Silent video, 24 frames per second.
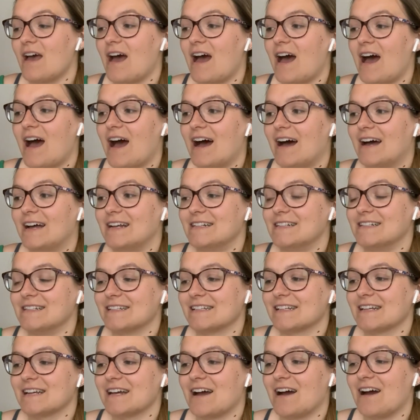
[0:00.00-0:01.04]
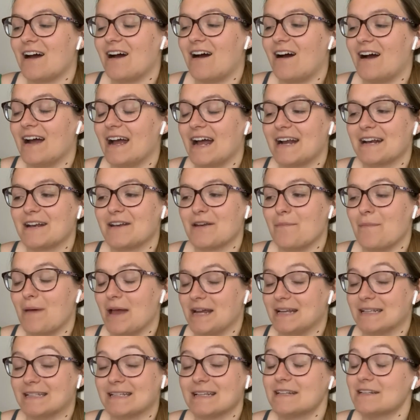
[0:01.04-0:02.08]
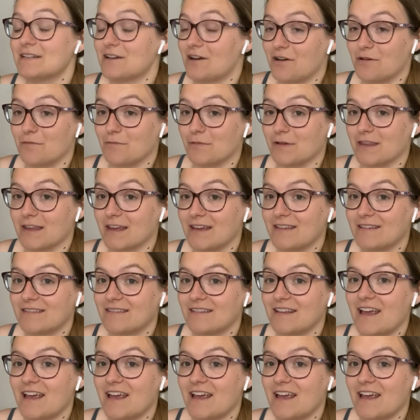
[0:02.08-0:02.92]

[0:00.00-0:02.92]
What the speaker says: and I had an amazing time with it.